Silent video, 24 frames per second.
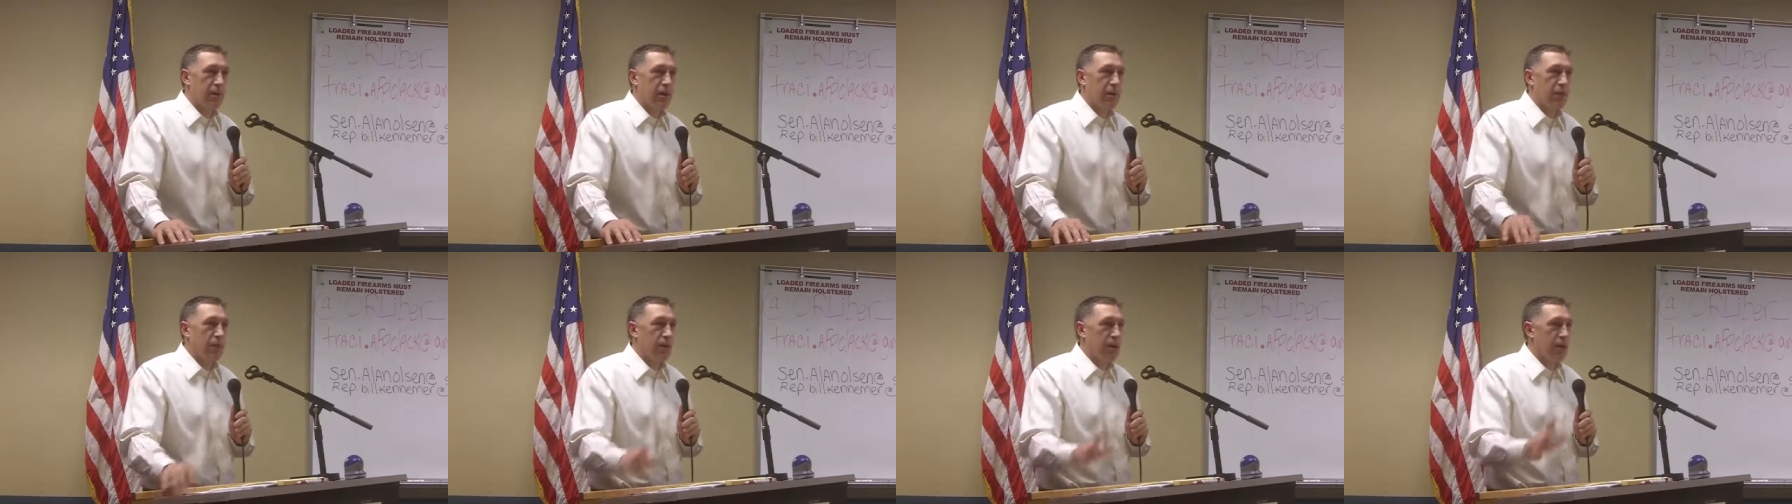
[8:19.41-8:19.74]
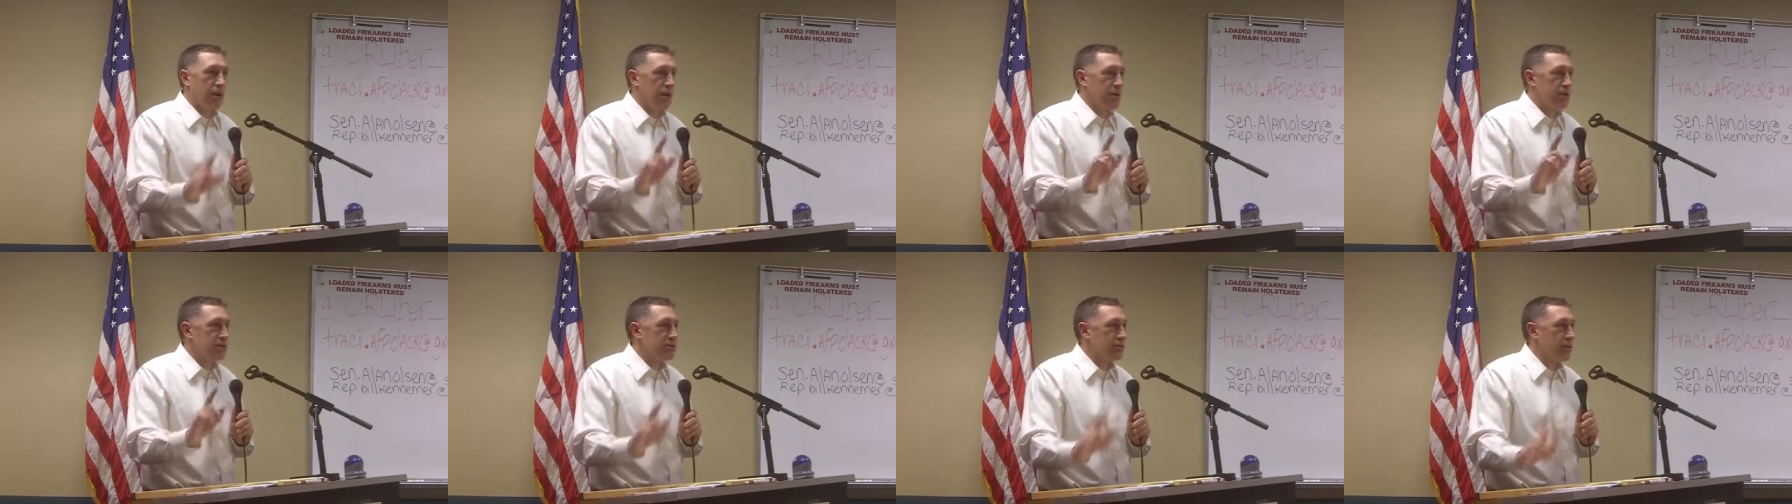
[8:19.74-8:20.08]
but I
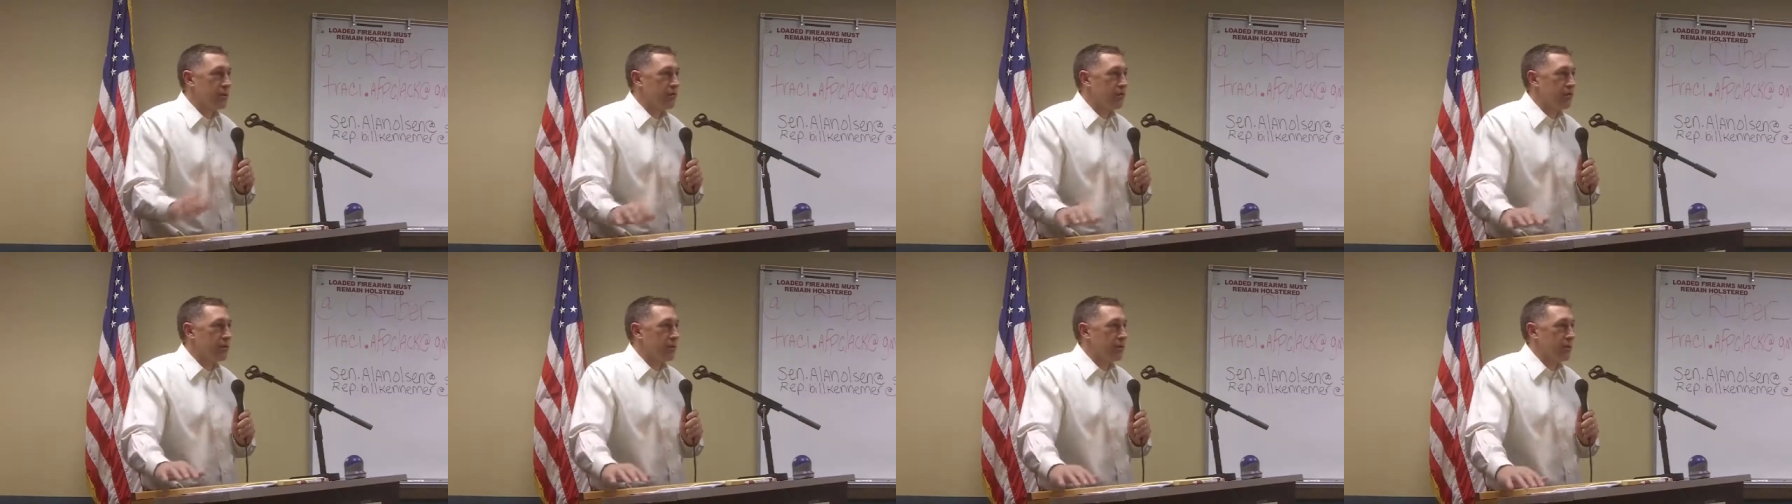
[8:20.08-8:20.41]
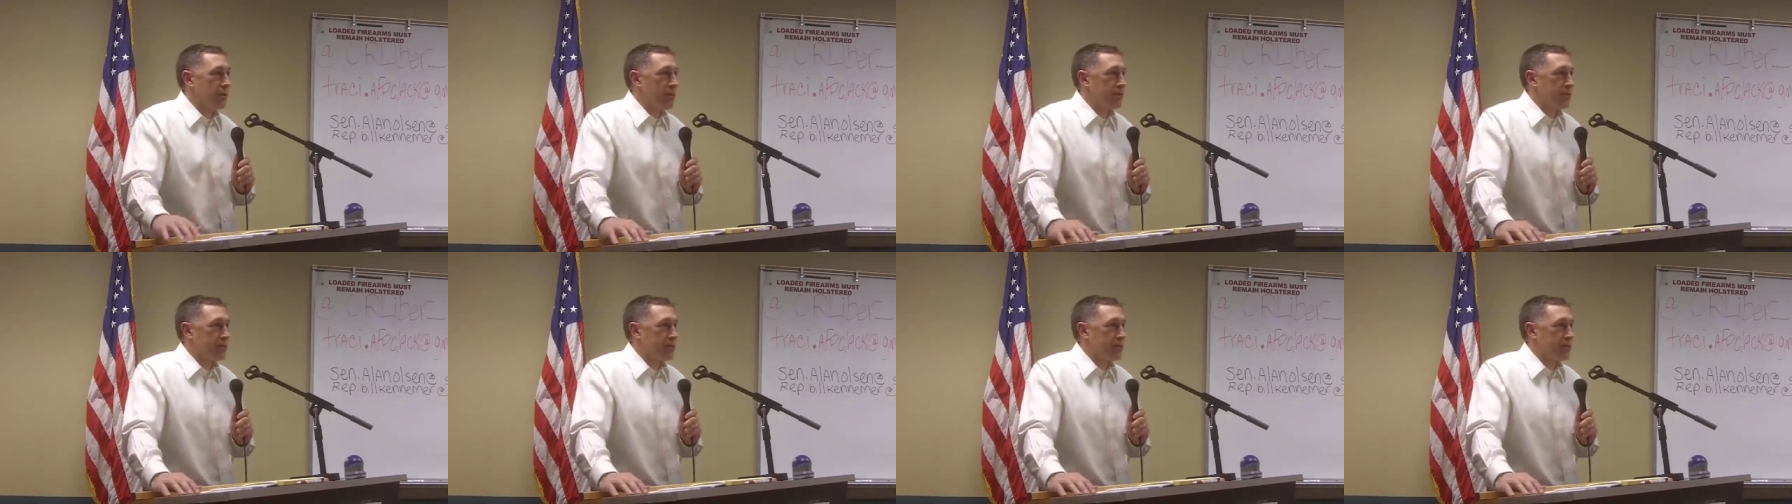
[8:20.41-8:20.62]
want to also give you an